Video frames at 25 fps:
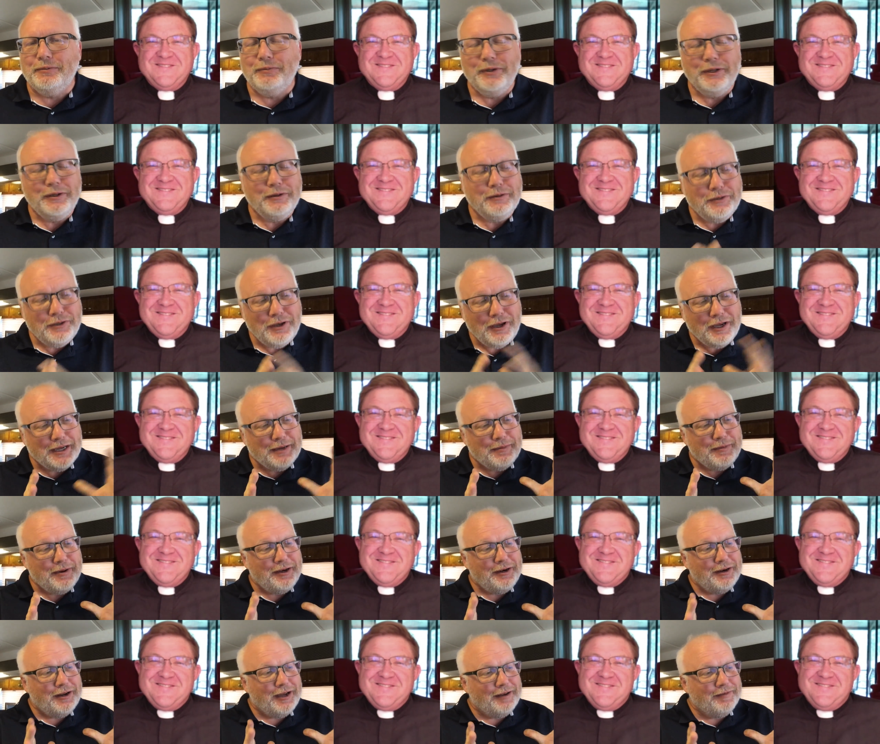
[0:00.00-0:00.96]
Speaker 1: We don't talk
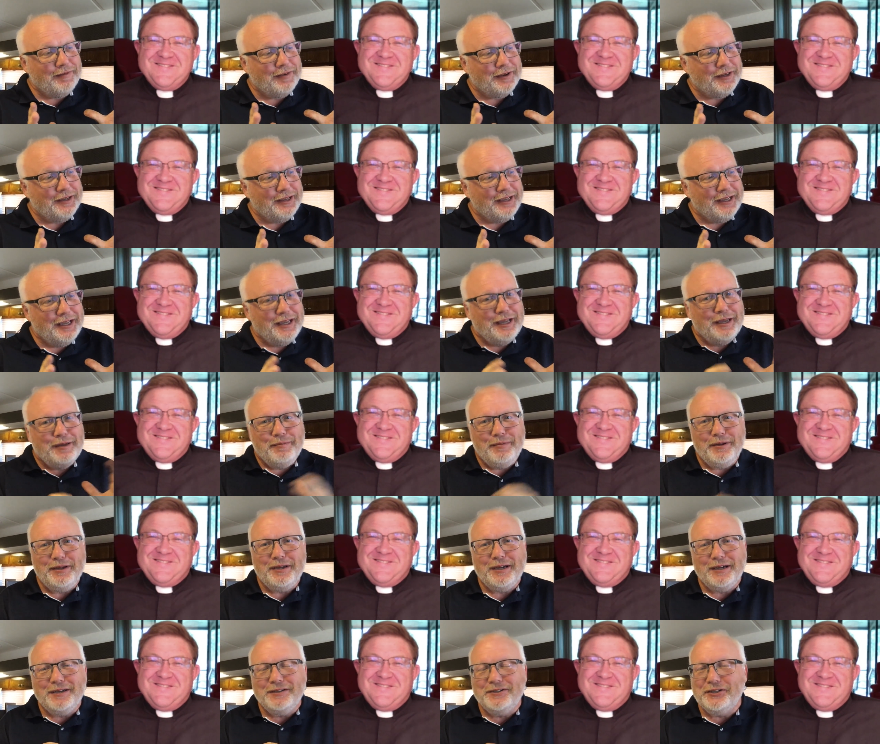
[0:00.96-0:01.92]
about it often
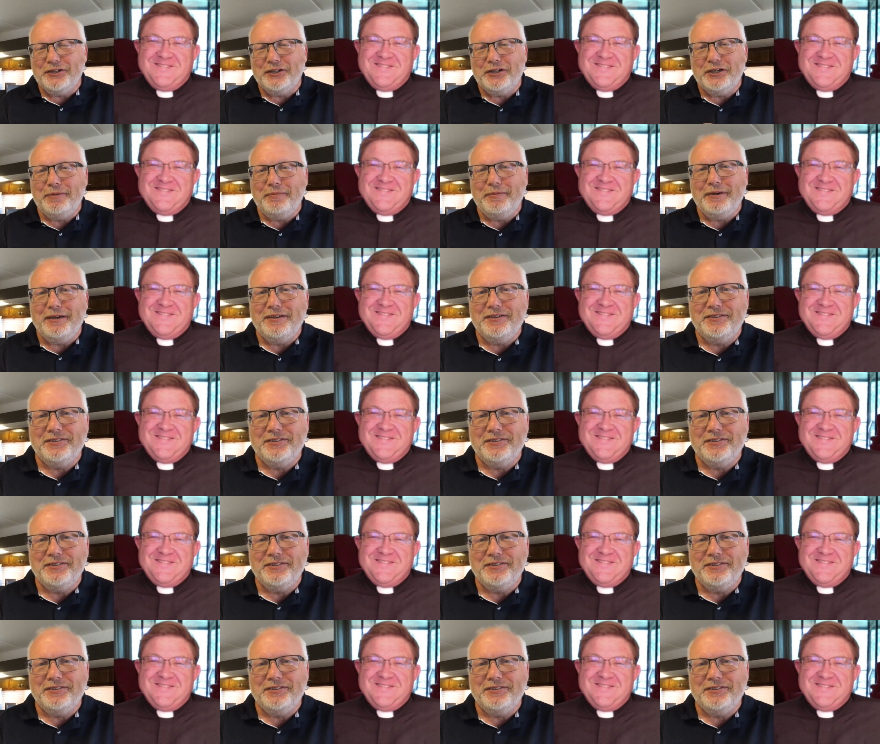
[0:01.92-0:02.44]
because it could be a